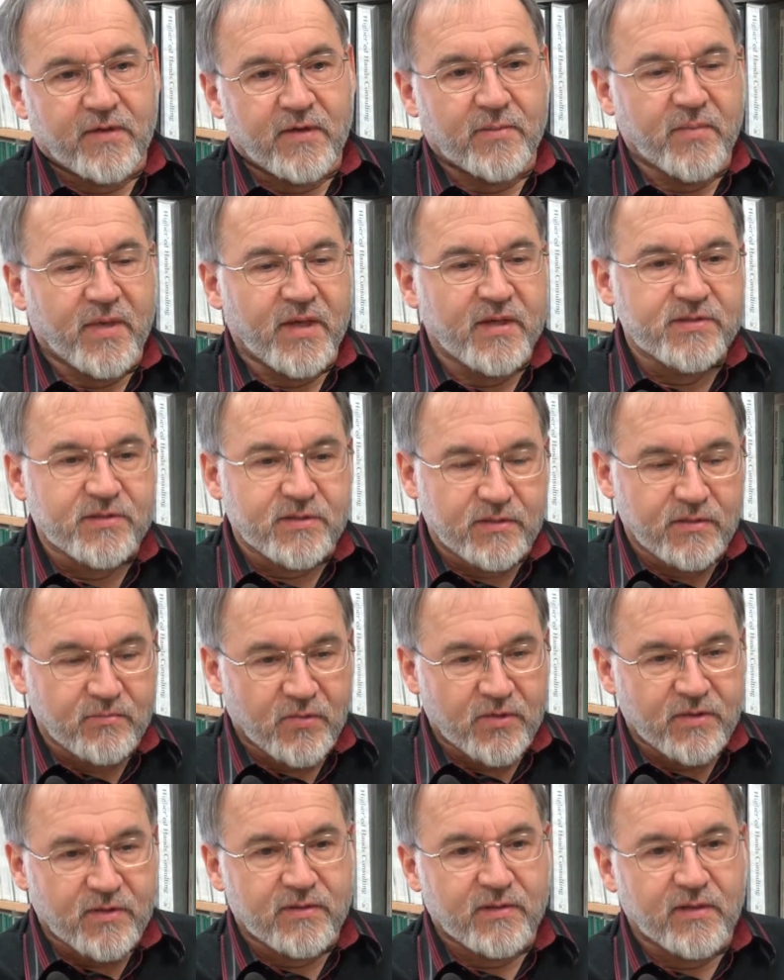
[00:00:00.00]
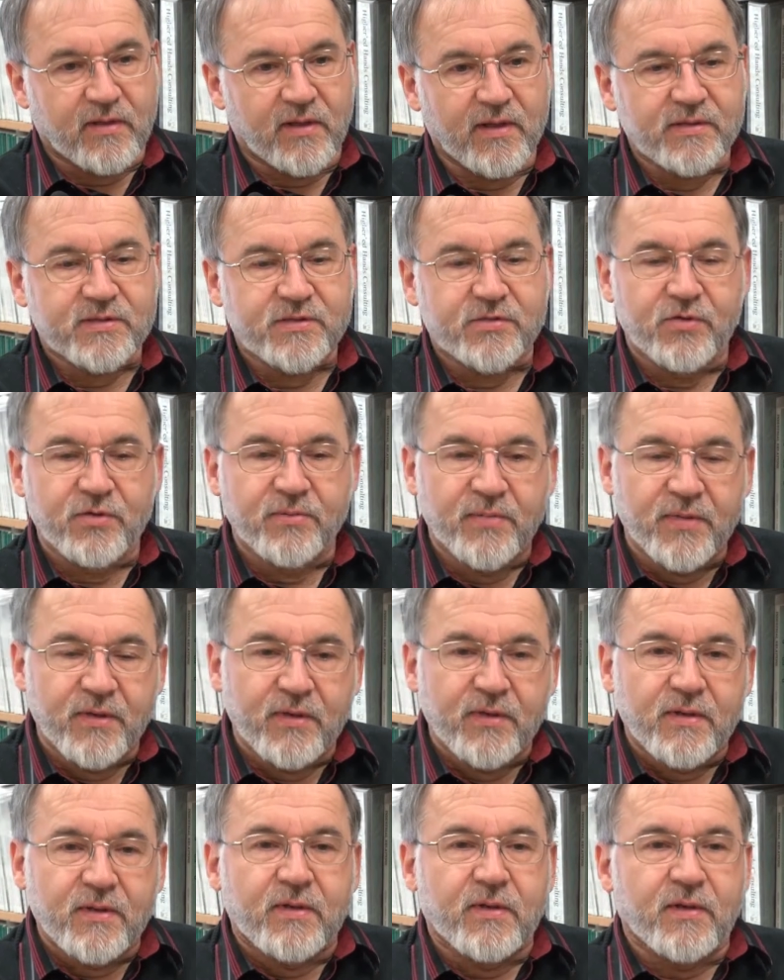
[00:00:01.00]
uh, mastered within the classroom
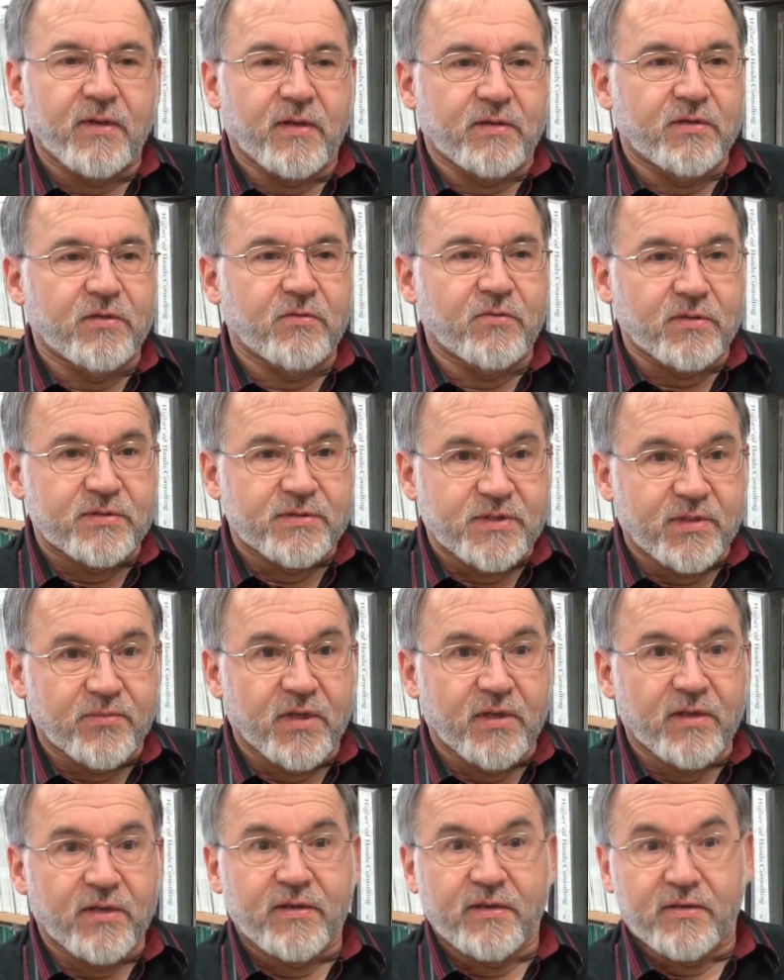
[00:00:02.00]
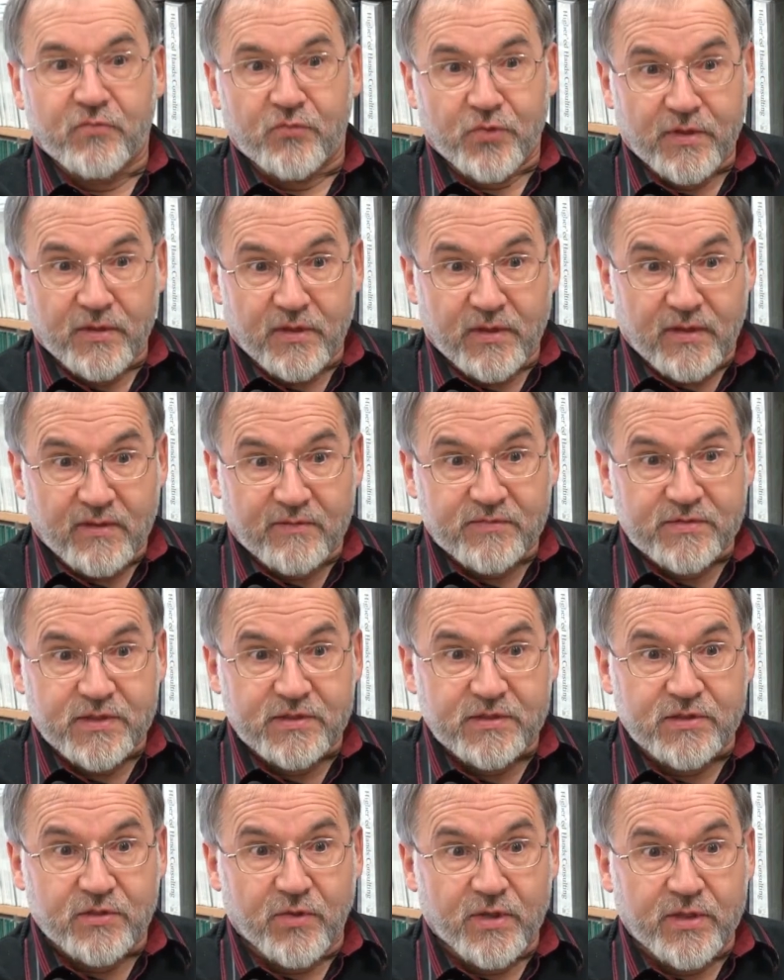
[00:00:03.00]
uh, to a simulated real-life
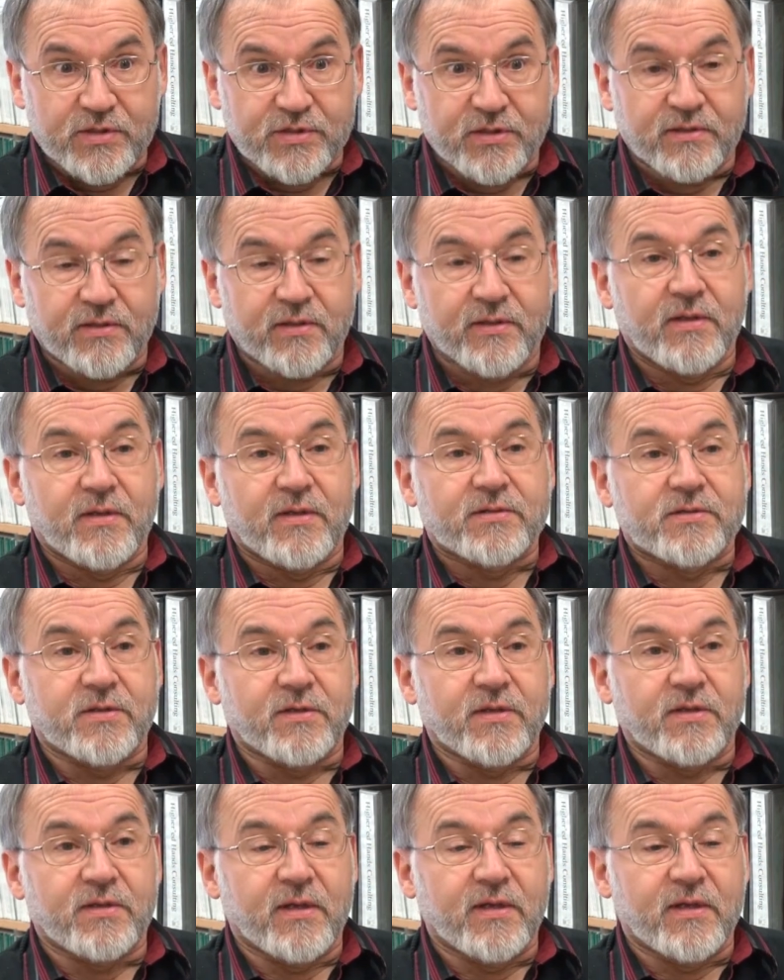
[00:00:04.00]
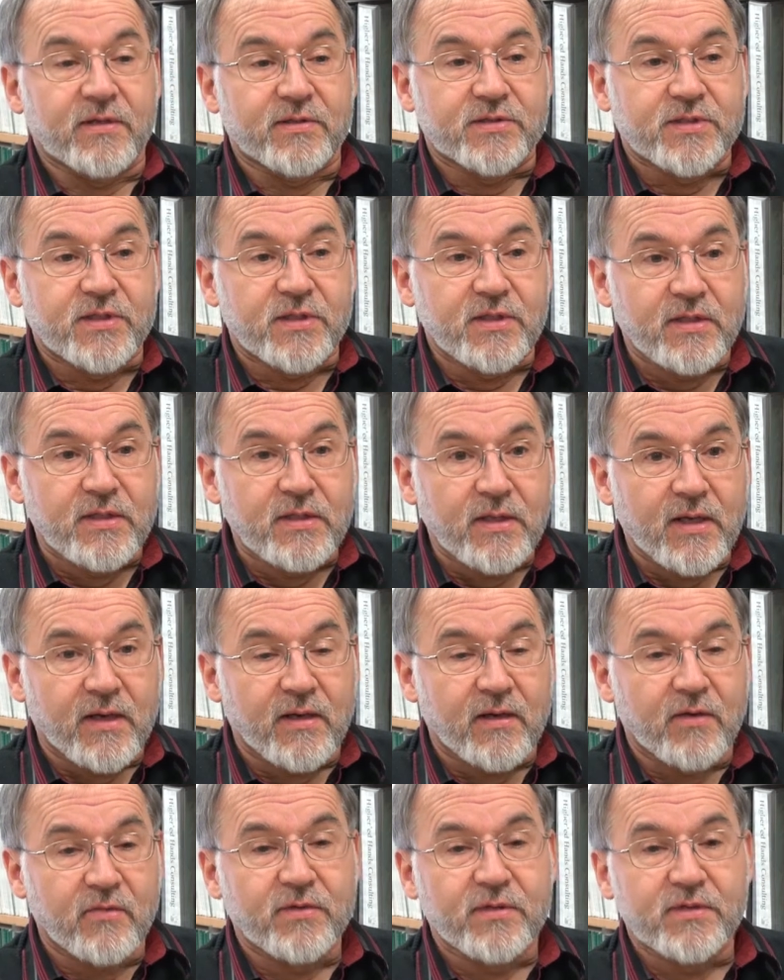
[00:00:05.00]
situation, so that they can see
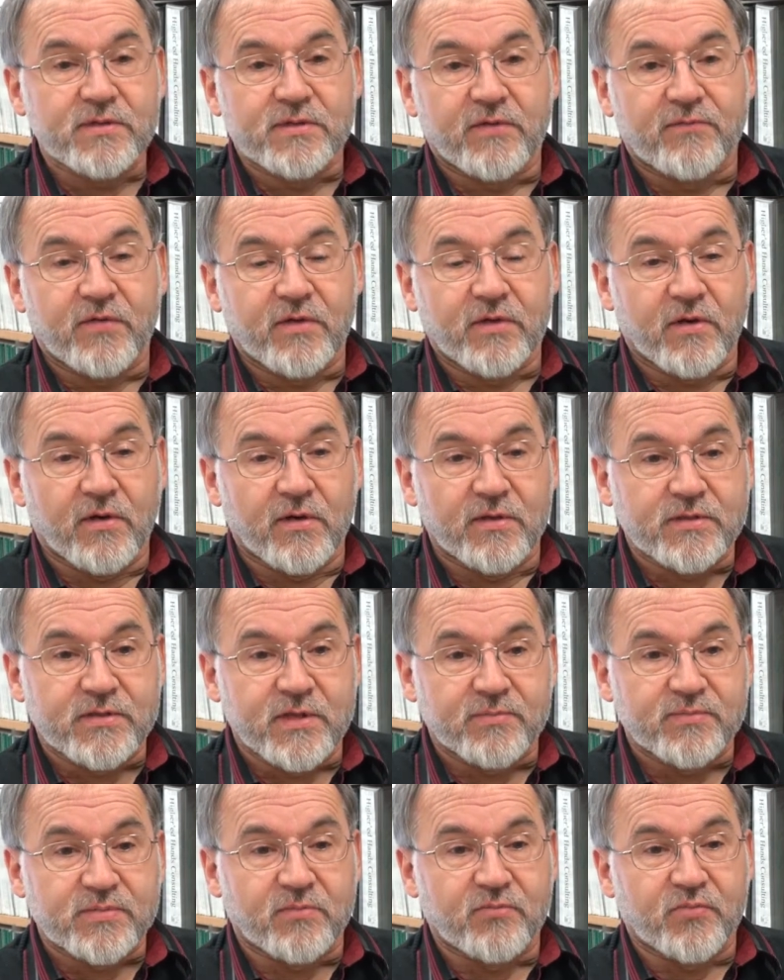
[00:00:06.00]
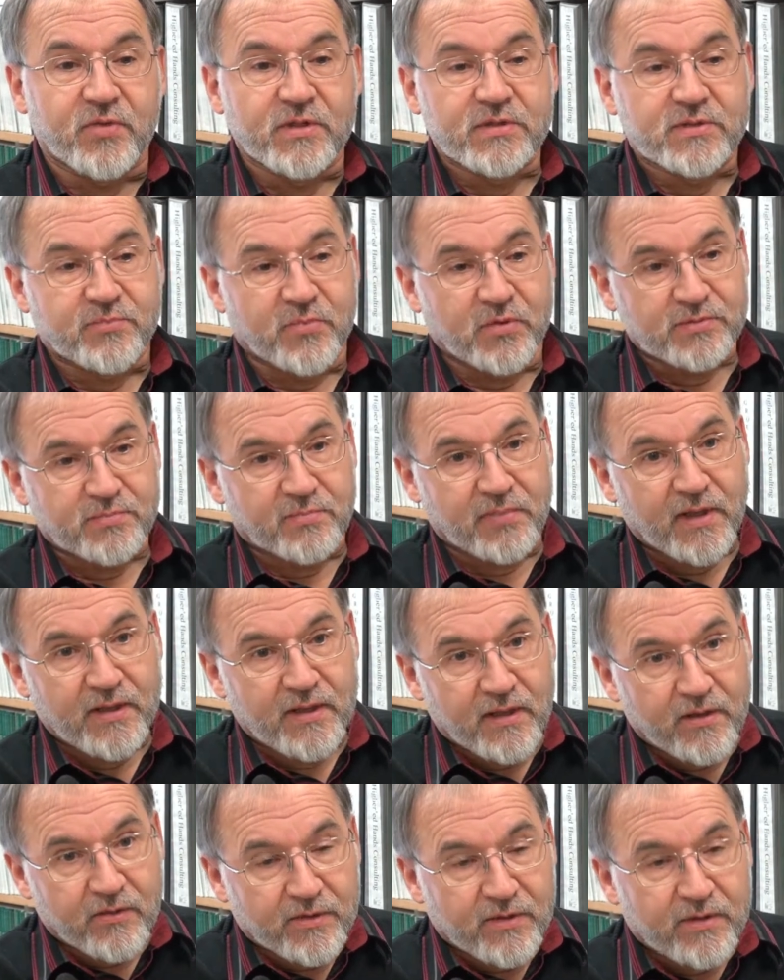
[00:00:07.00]
how these different concepts and principles
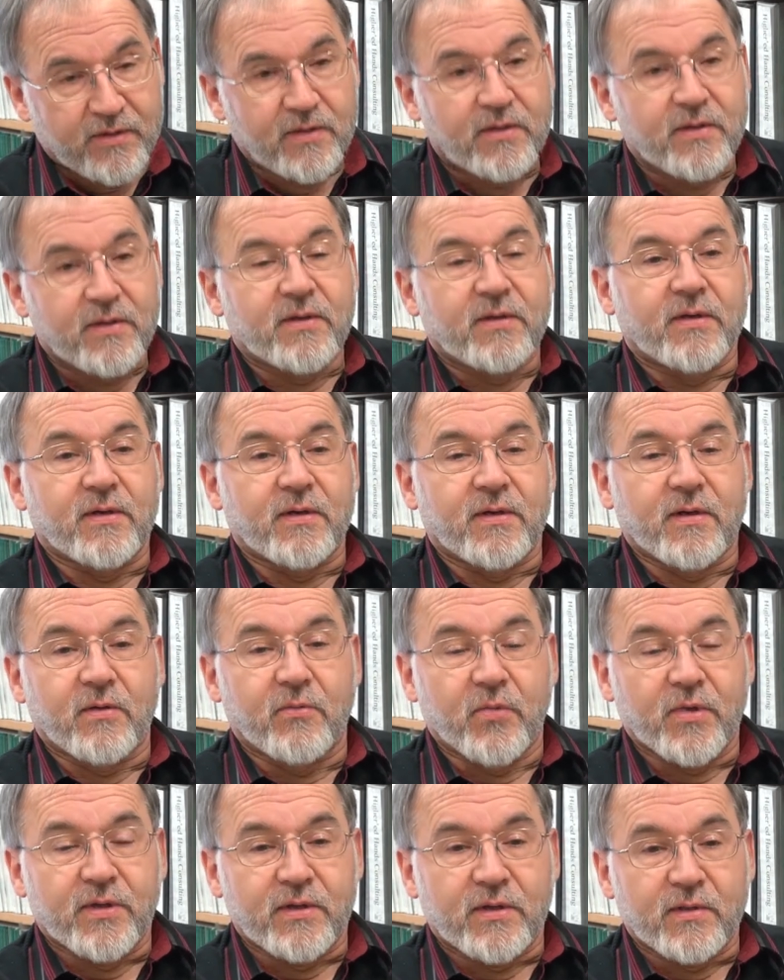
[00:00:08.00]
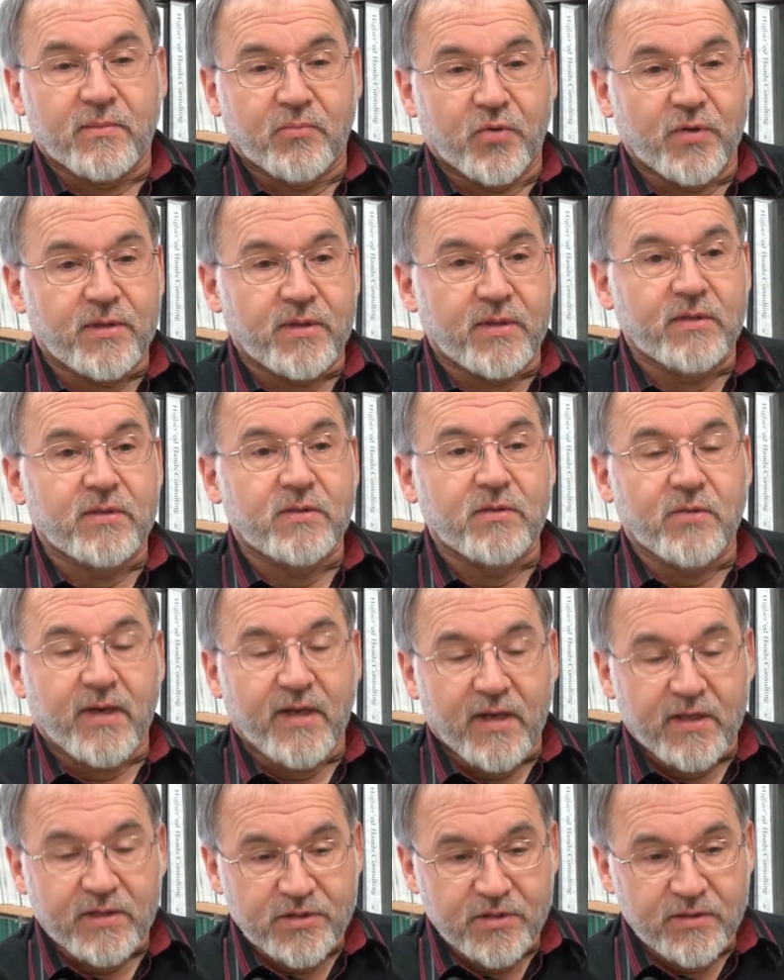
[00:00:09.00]
play out uh, when they're put into
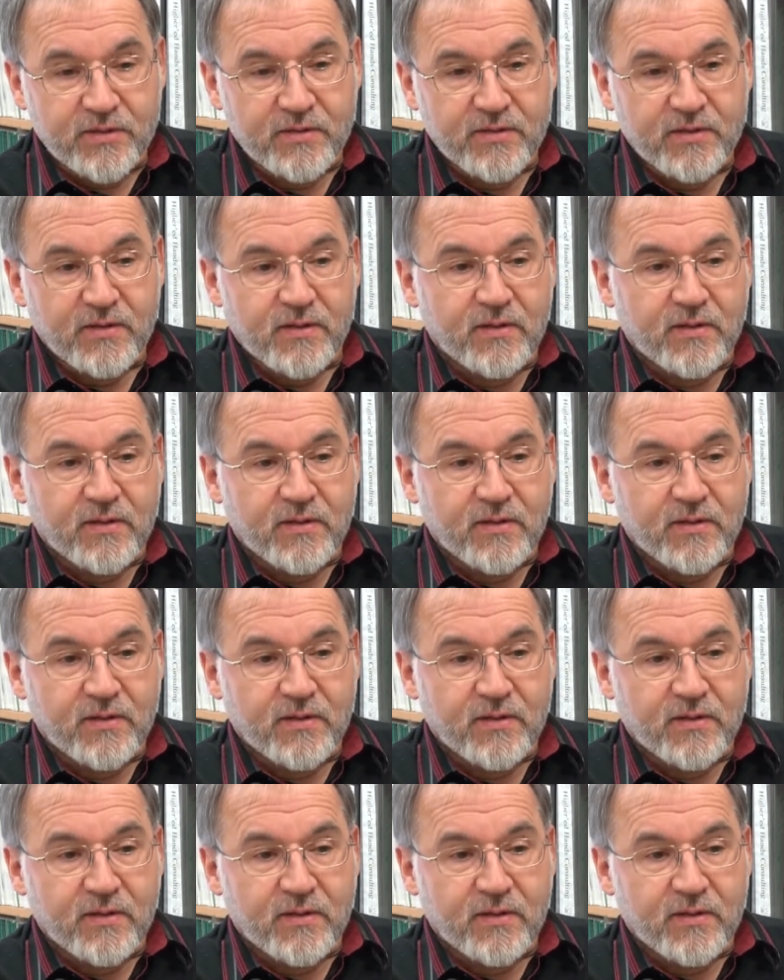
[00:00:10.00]
action.